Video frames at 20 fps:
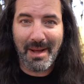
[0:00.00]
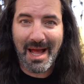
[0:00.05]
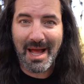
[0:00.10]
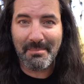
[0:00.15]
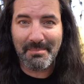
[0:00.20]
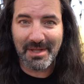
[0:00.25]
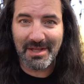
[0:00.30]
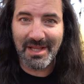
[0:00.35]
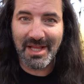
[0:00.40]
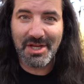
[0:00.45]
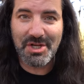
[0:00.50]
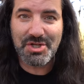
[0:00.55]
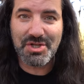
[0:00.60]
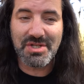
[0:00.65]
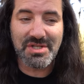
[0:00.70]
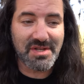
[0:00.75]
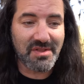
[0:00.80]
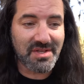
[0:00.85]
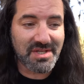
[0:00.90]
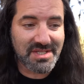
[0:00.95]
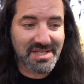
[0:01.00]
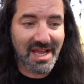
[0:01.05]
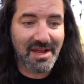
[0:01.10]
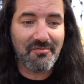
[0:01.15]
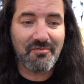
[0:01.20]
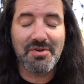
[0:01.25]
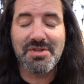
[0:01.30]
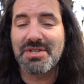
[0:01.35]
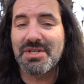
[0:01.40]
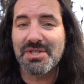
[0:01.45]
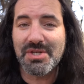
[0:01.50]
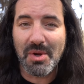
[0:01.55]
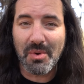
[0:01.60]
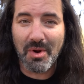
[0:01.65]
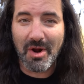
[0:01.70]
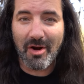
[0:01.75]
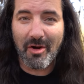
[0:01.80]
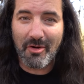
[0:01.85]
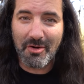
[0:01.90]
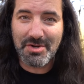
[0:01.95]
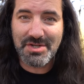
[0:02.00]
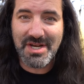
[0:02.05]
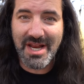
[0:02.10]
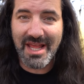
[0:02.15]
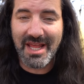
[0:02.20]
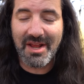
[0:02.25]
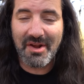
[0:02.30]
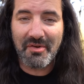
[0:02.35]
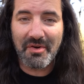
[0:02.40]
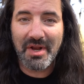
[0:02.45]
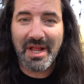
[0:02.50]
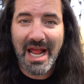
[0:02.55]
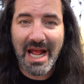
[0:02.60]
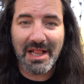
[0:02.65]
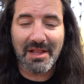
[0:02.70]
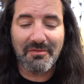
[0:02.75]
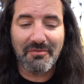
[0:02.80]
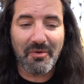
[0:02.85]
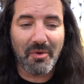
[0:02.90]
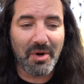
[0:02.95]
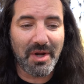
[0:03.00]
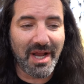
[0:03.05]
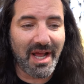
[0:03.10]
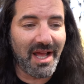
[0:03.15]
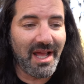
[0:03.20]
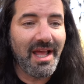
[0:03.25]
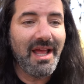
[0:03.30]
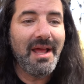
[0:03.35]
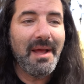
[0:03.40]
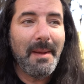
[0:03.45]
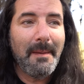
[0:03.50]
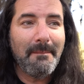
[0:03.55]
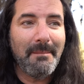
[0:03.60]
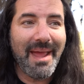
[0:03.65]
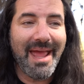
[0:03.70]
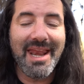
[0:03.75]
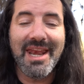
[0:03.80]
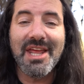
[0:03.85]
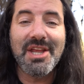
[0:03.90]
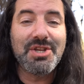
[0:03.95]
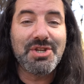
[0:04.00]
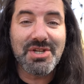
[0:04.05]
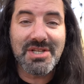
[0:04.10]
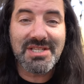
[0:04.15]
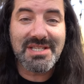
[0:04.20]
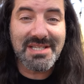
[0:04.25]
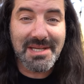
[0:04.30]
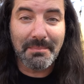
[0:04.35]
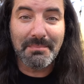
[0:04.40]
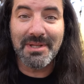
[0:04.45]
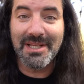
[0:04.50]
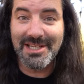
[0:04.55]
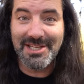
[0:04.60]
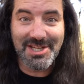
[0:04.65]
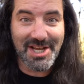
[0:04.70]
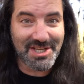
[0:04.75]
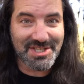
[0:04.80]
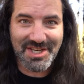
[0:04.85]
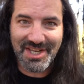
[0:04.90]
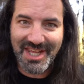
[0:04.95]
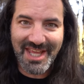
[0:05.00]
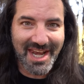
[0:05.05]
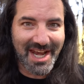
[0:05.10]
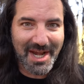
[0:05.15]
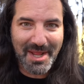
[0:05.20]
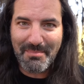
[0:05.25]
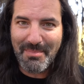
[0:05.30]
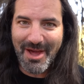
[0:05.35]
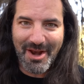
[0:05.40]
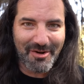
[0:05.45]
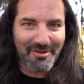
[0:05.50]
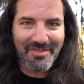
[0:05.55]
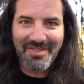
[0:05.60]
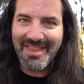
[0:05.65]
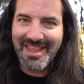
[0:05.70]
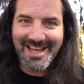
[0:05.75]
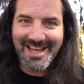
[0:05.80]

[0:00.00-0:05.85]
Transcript: populations of the San Francisco garter snake here in California, man, it just simply doesn't get any better than